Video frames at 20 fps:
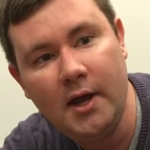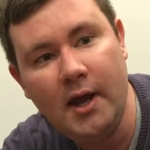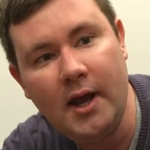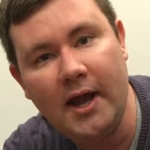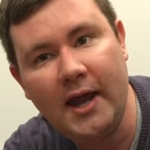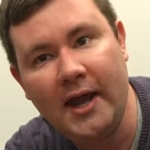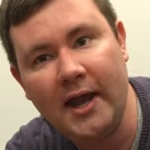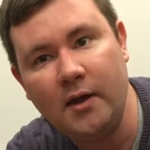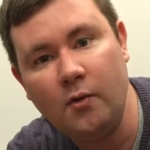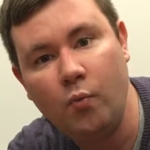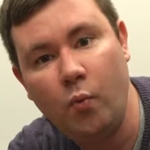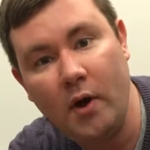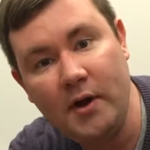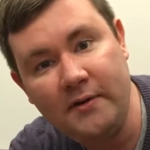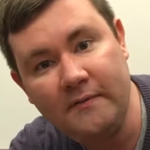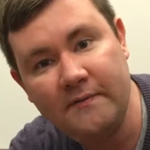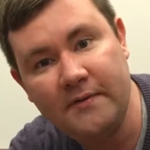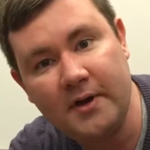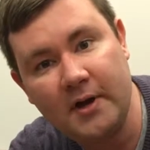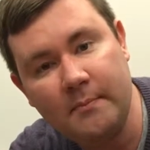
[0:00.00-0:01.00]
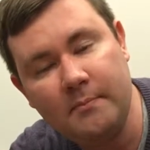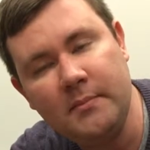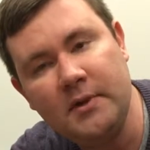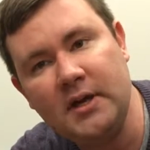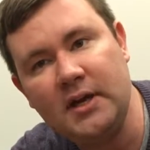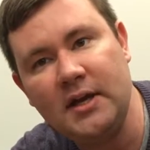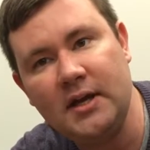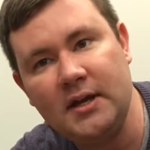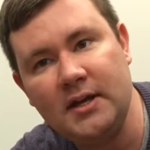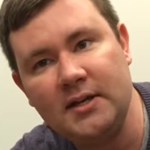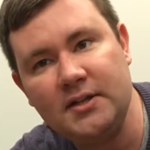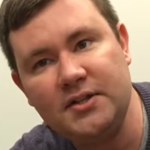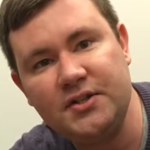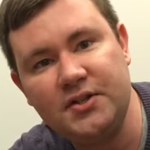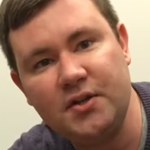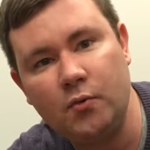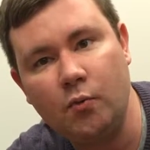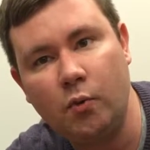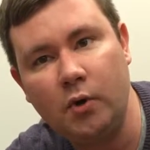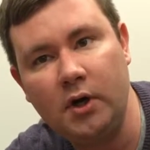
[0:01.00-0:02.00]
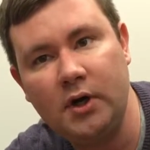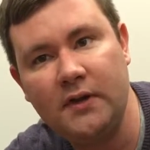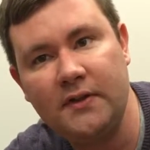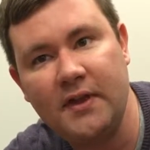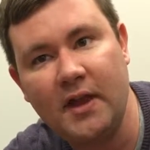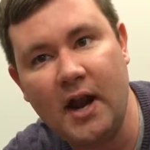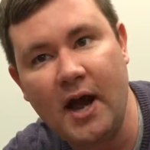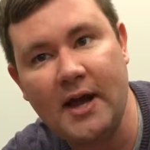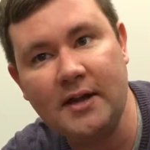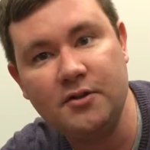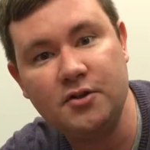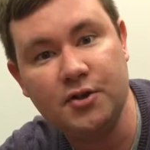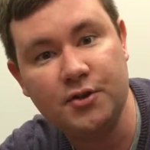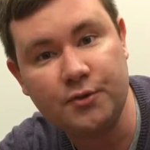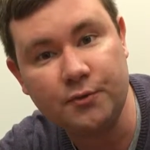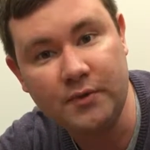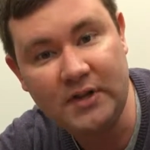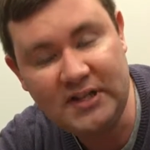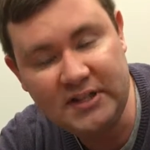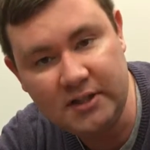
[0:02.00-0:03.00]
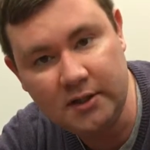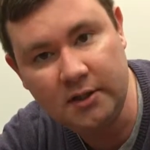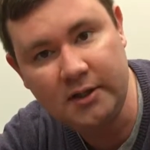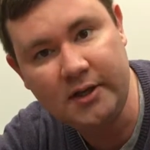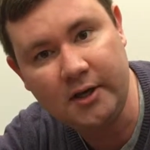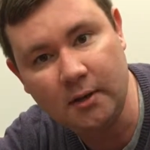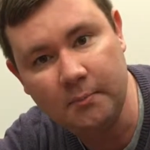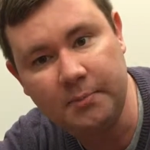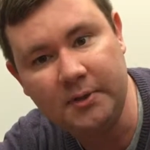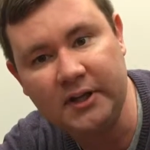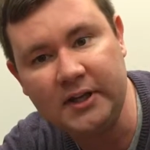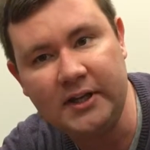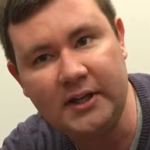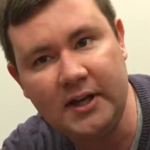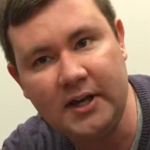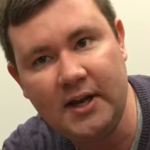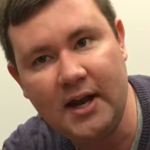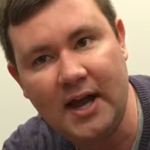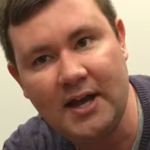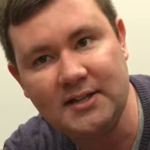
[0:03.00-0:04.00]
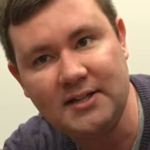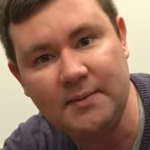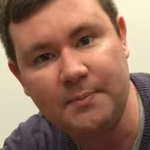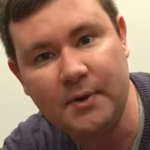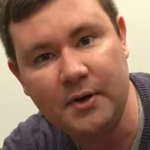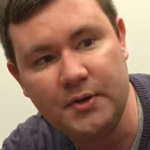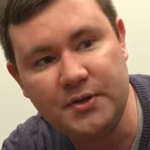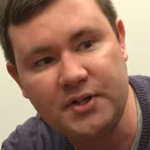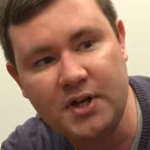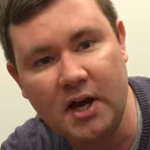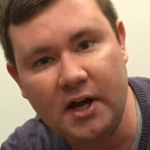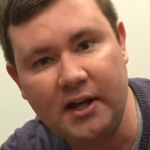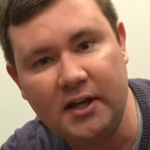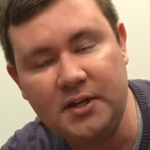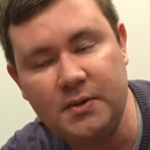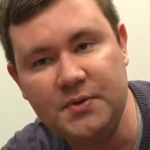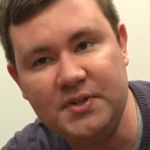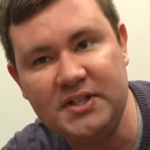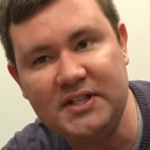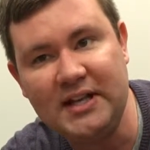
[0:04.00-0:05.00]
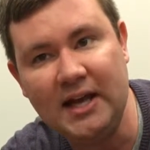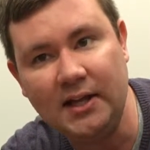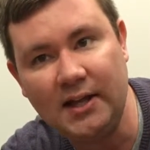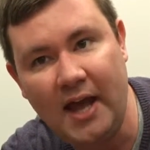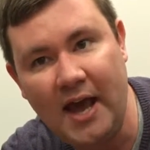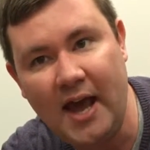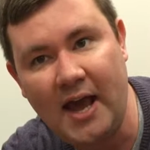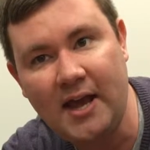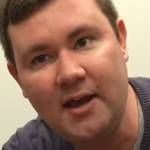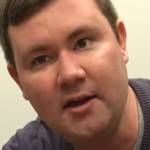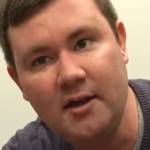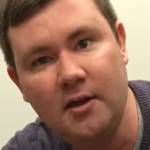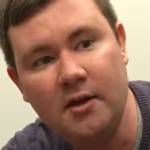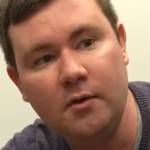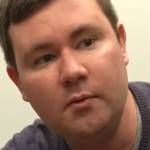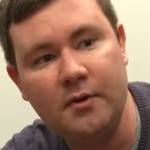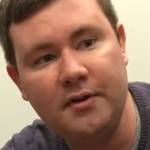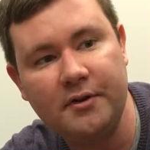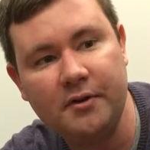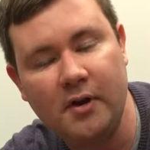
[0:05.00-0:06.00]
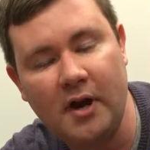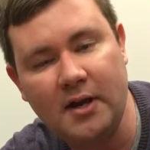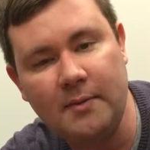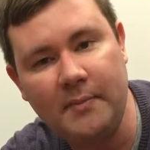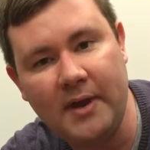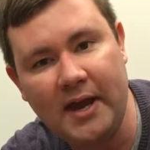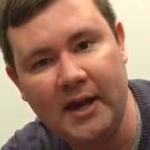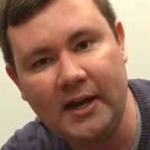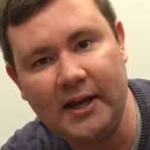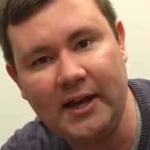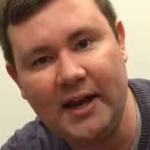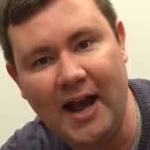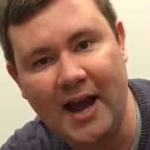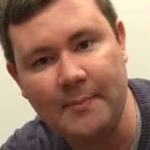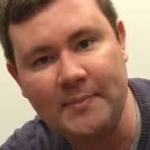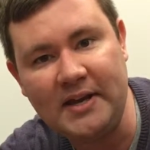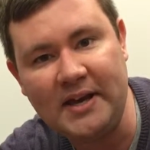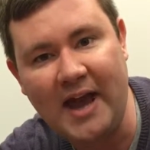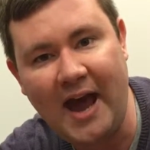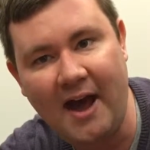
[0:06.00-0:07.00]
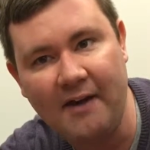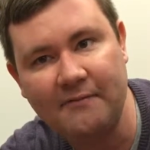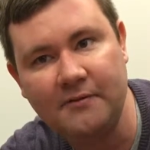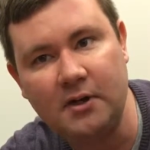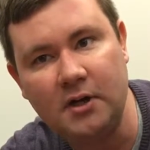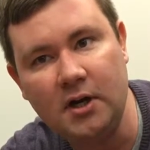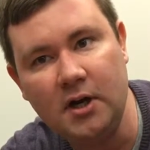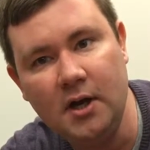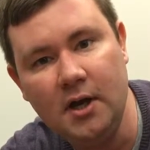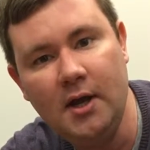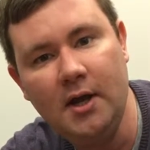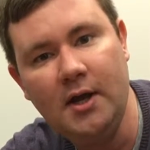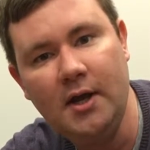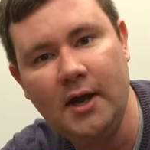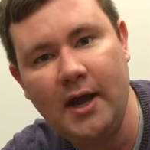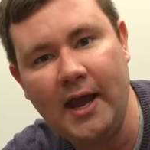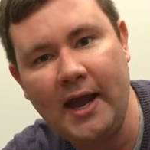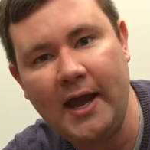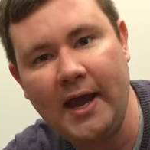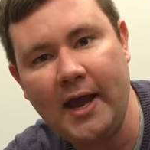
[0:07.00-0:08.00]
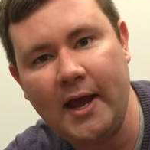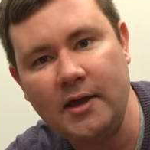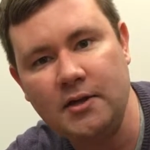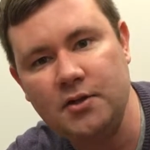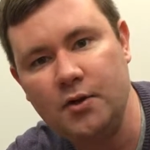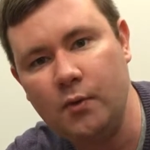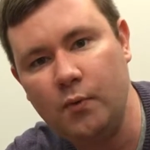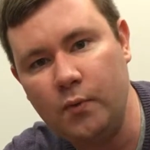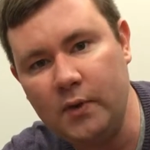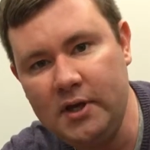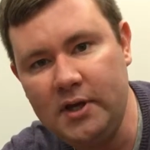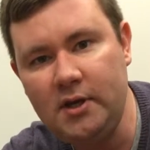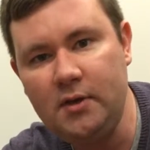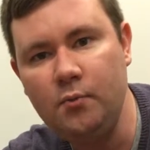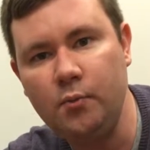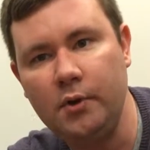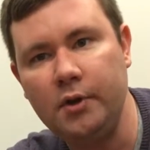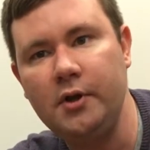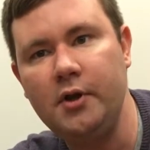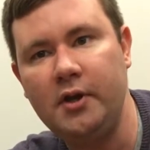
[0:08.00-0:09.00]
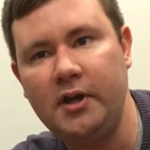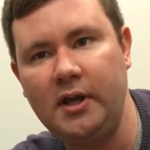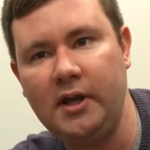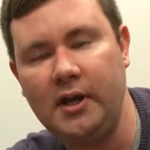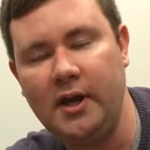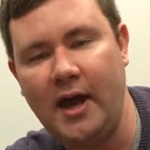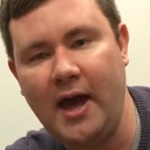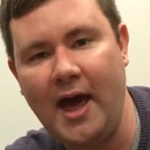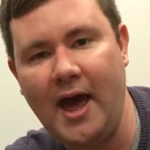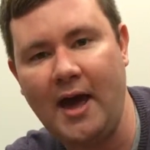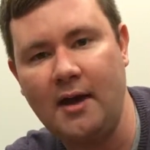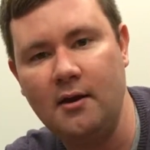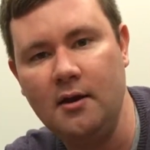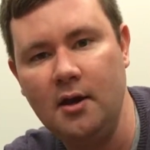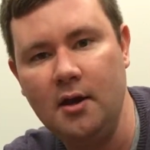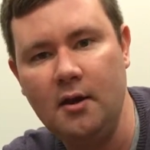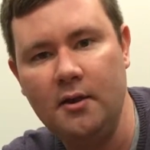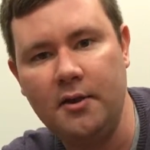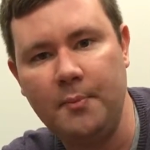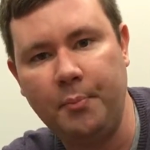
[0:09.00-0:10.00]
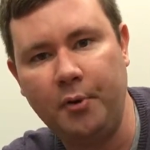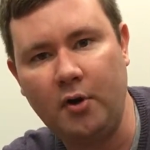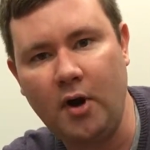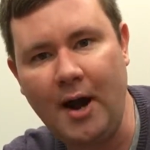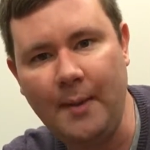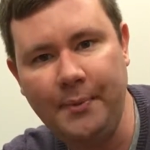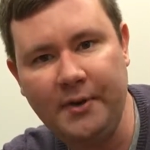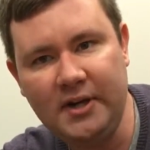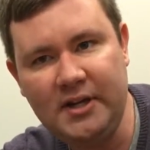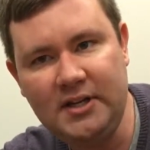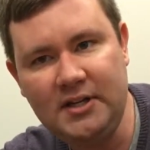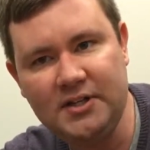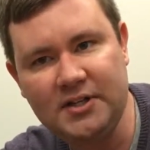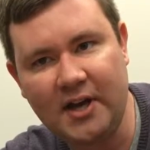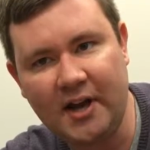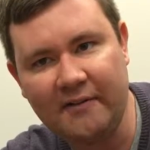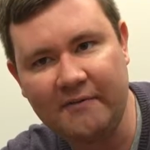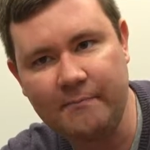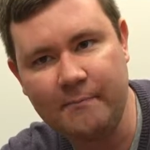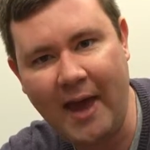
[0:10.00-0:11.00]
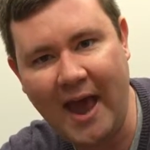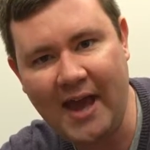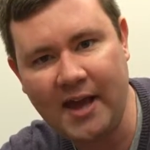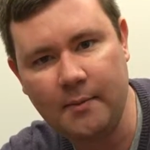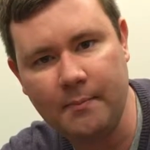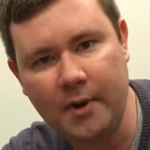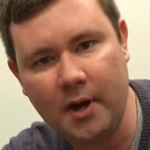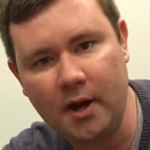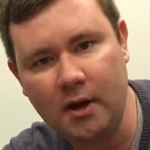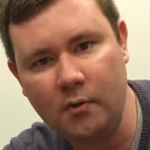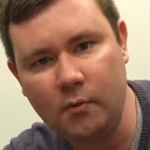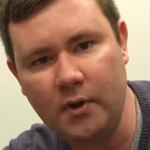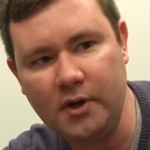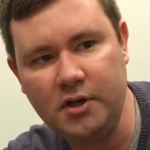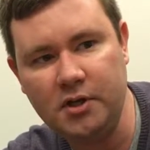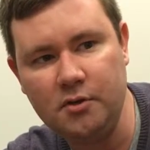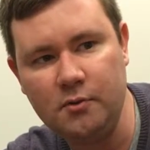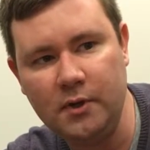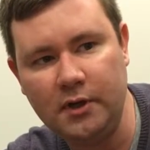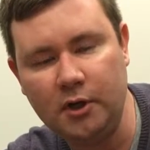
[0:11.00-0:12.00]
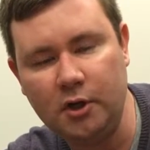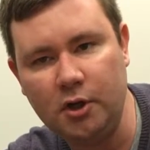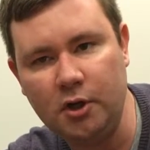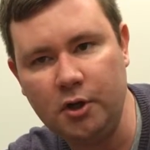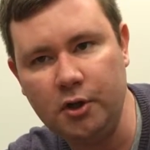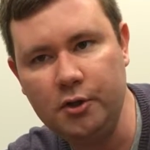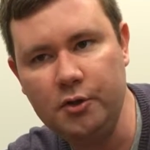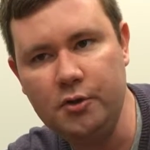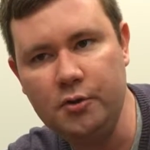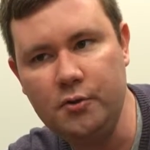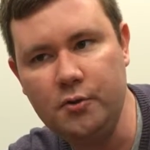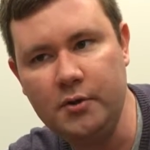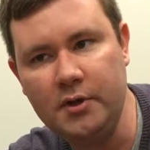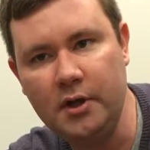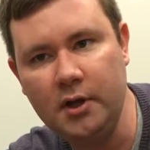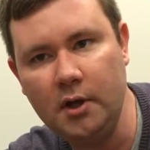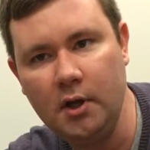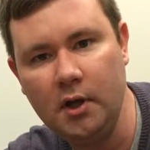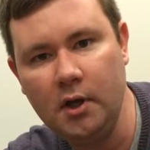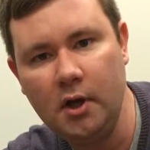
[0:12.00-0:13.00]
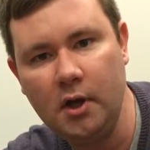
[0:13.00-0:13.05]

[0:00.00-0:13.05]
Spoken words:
and one of them is work that I just recently completed as a postdoc at UCLA with Craig Manning and Abby Kavner. And we were looking at the properties of magma when you include